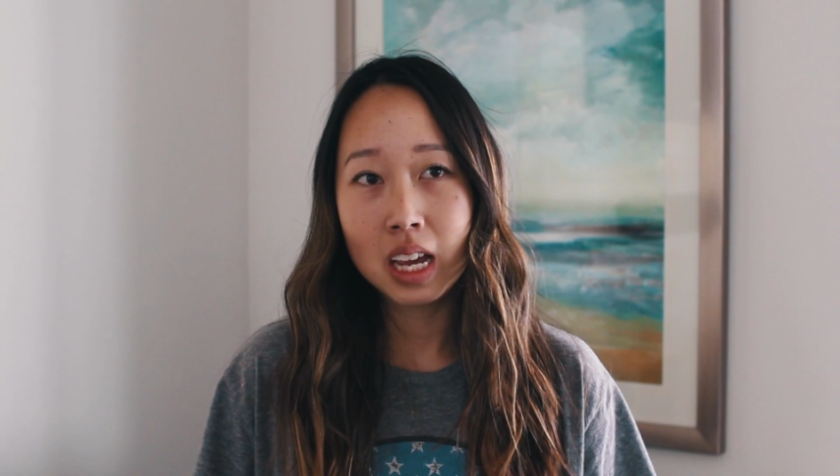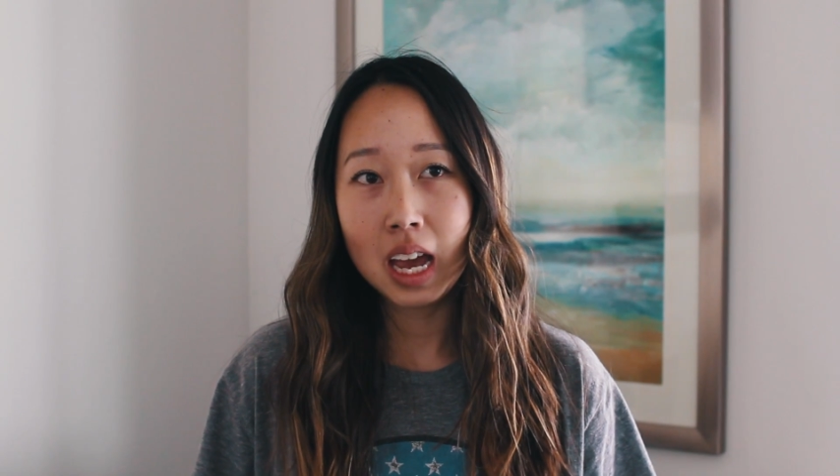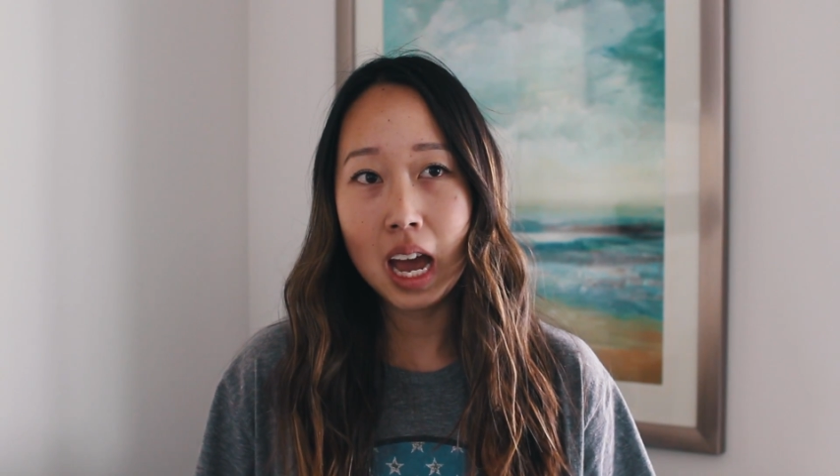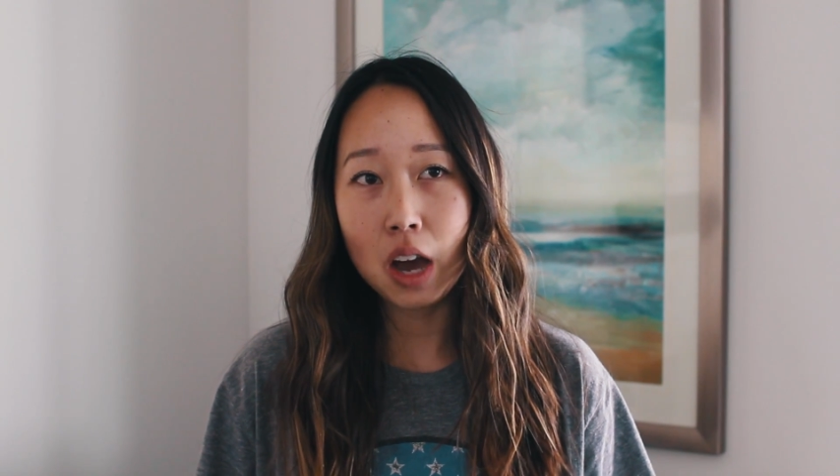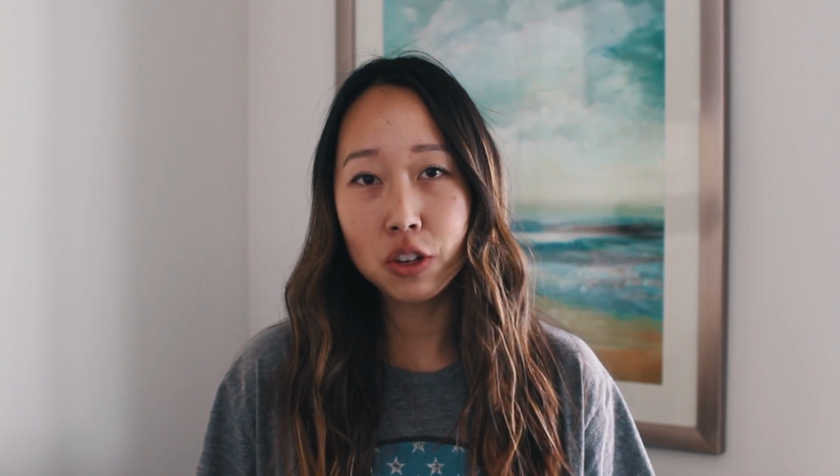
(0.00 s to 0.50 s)

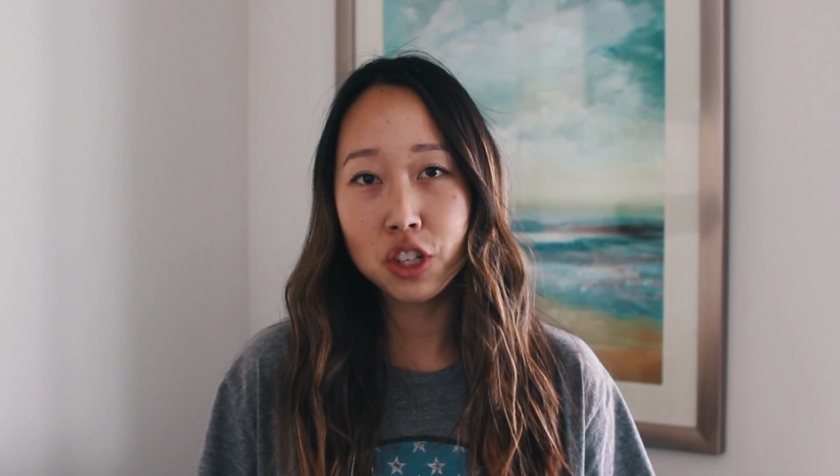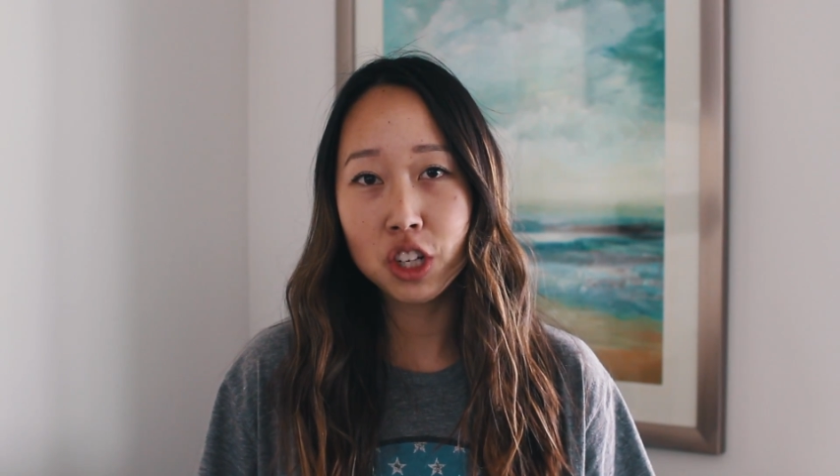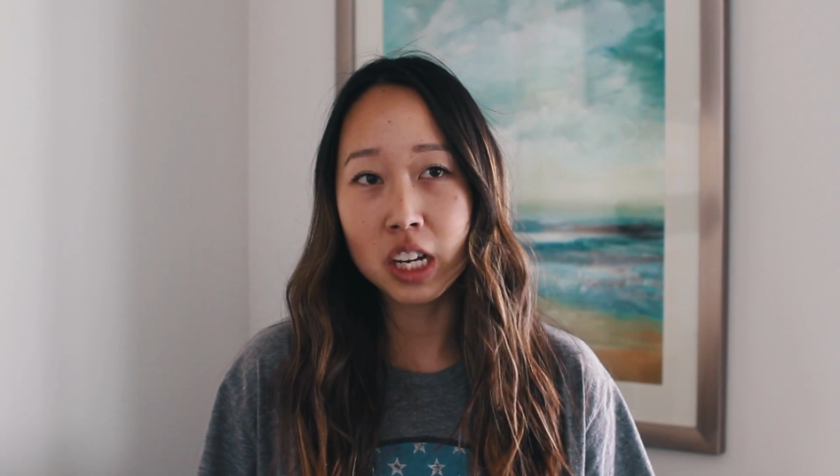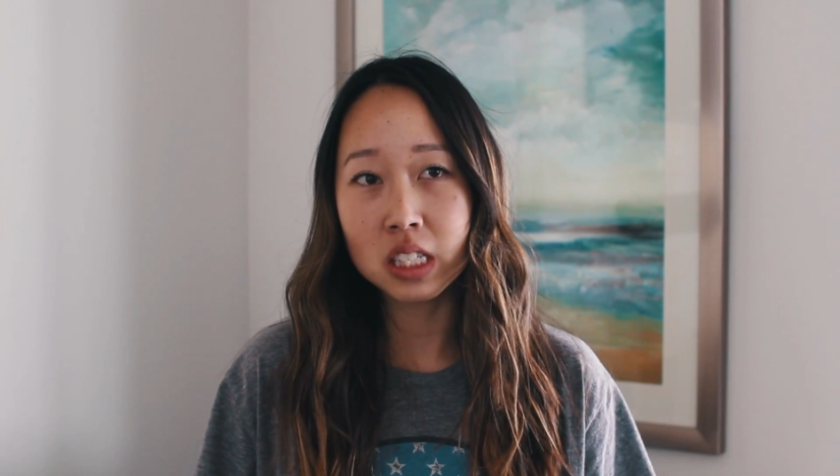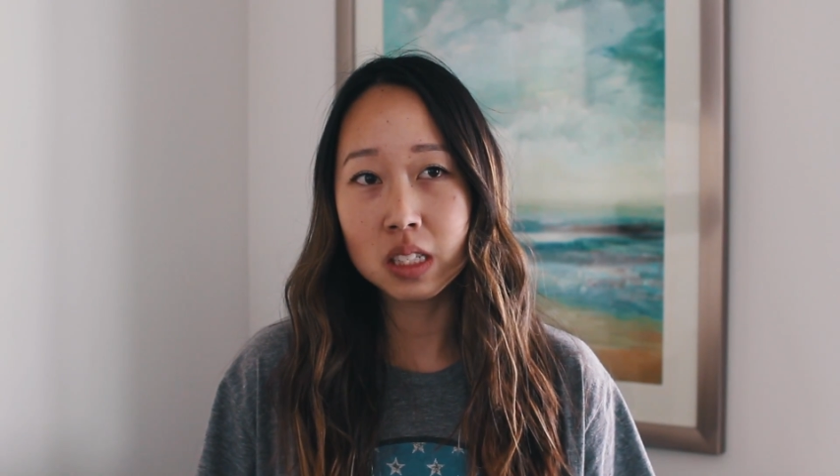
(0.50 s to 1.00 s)
how did you
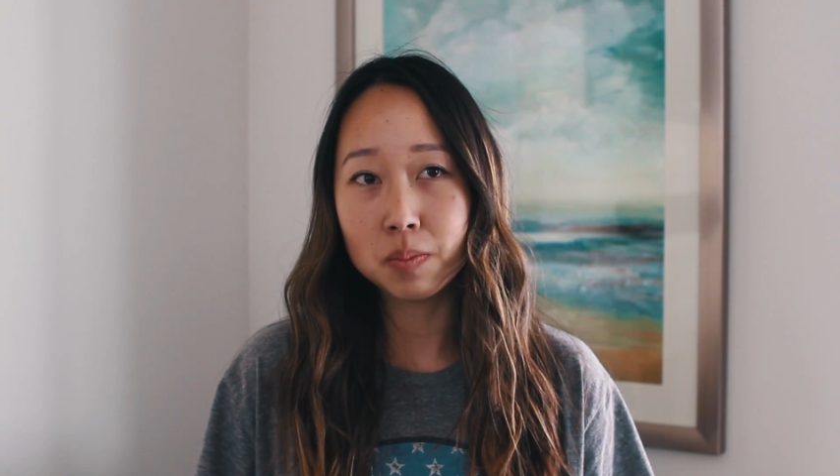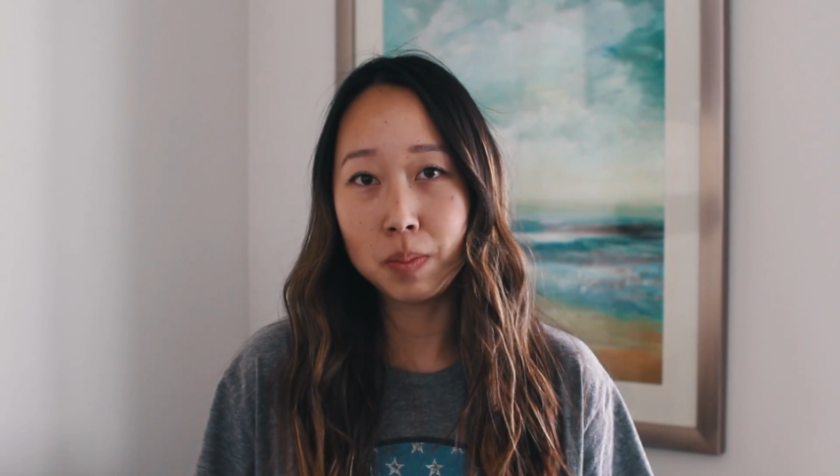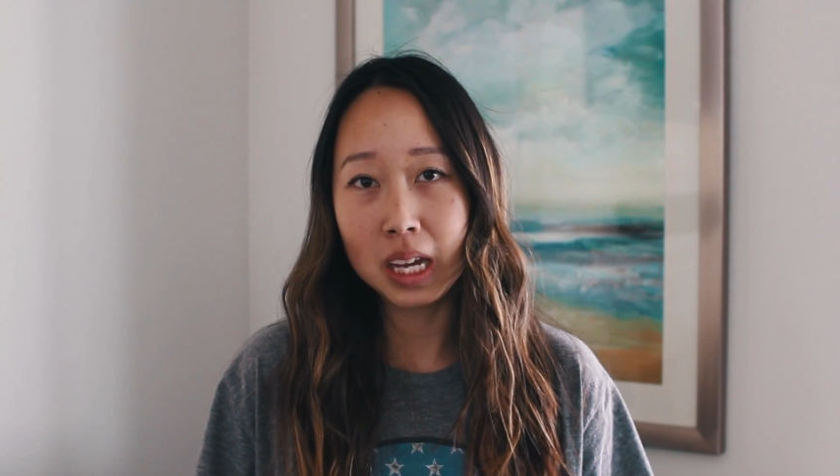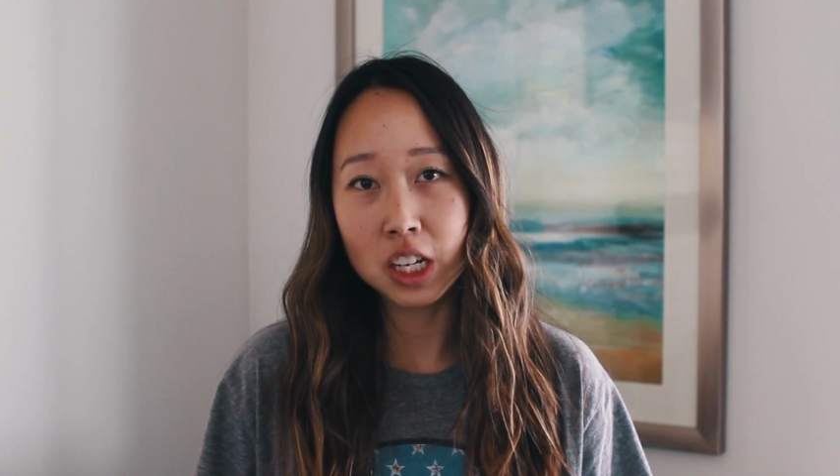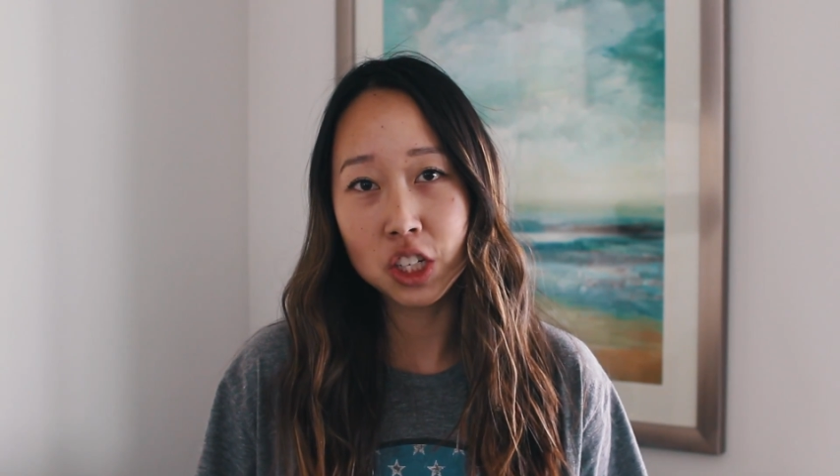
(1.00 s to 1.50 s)
guys
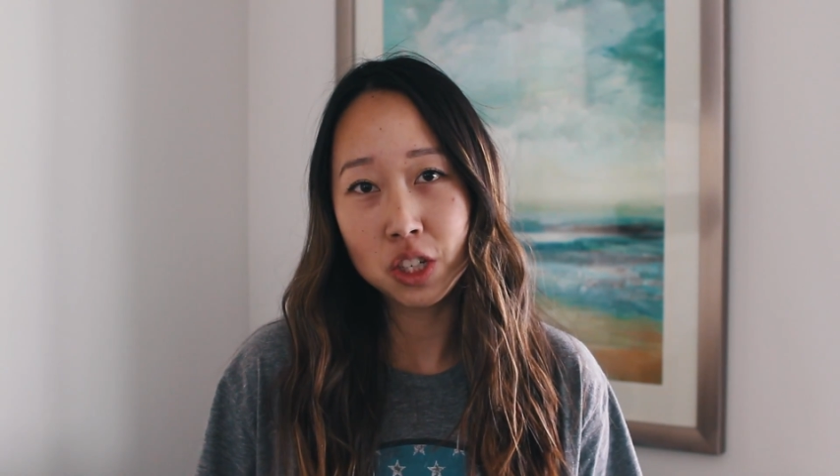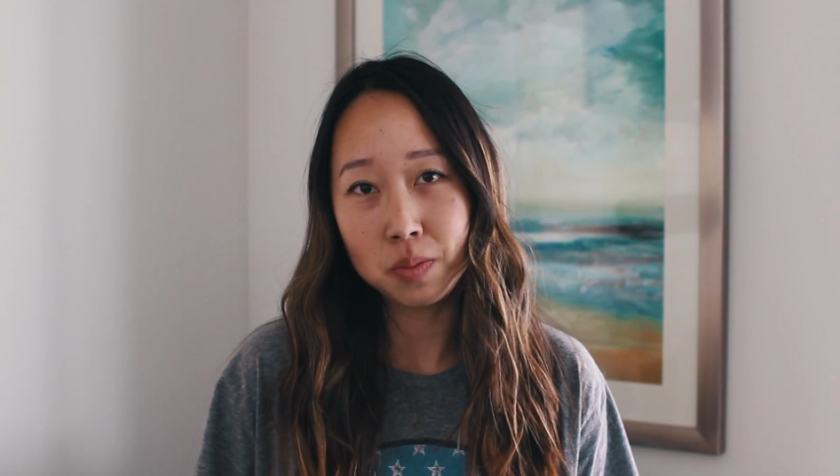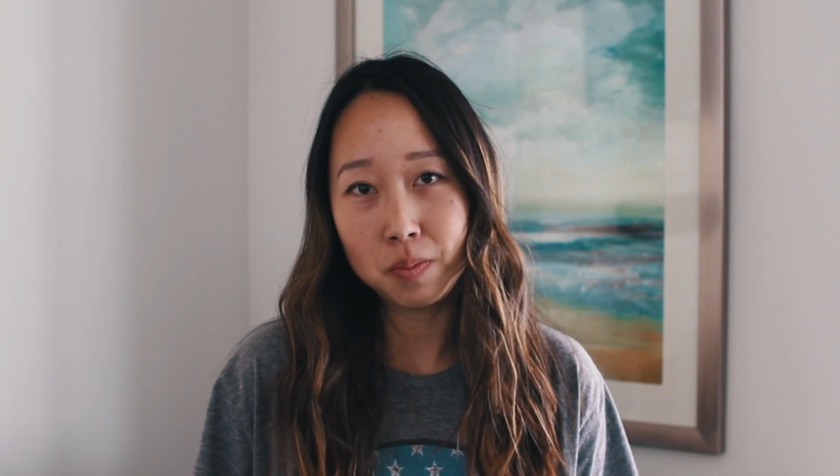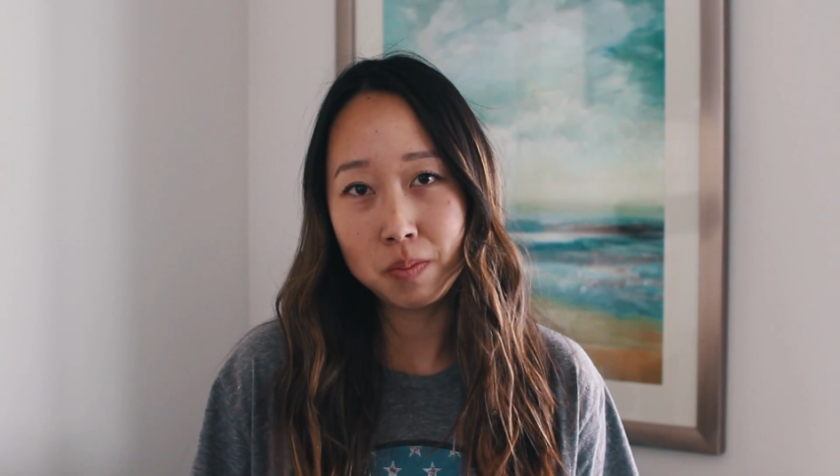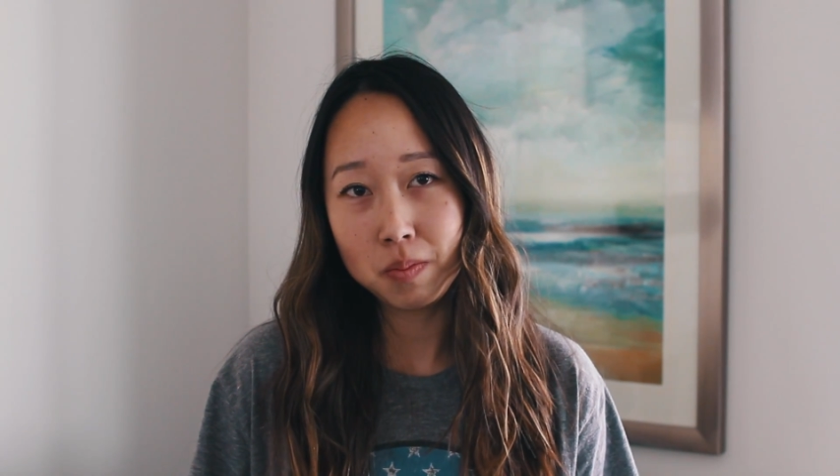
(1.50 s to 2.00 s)
manage
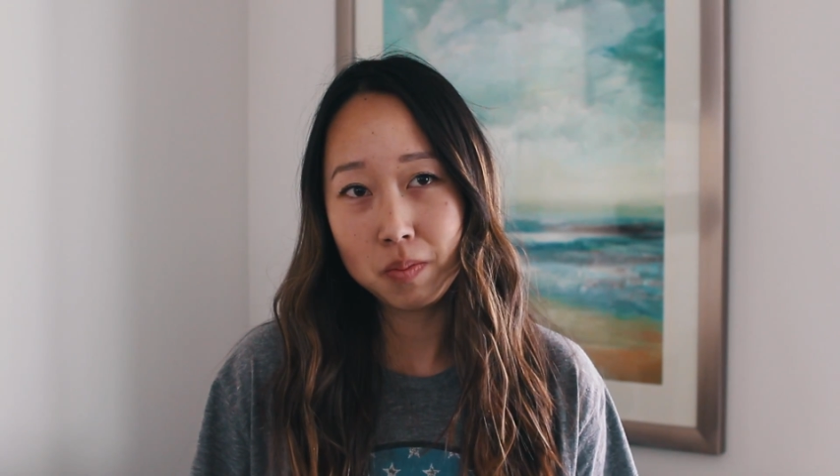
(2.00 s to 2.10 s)
to